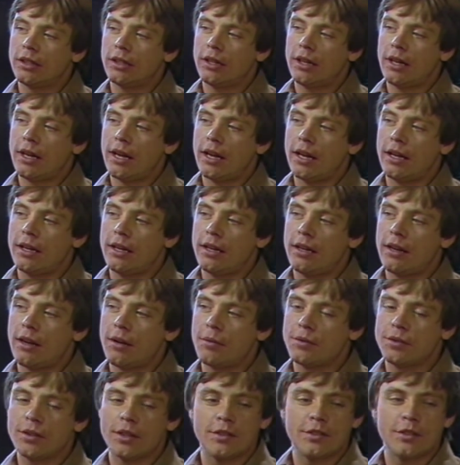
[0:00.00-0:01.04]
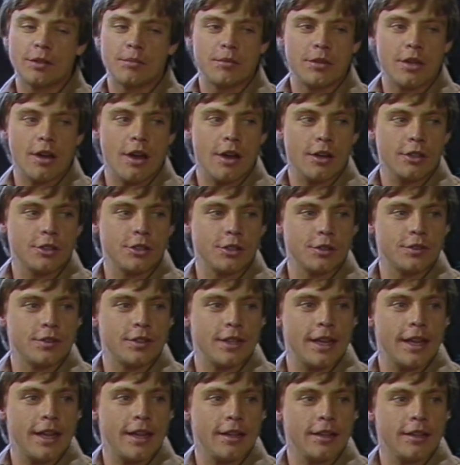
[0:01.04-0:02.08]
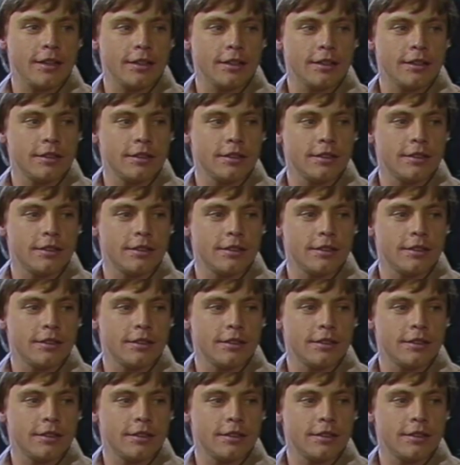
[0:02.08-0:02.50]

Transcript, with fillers: and I was on some talk show saying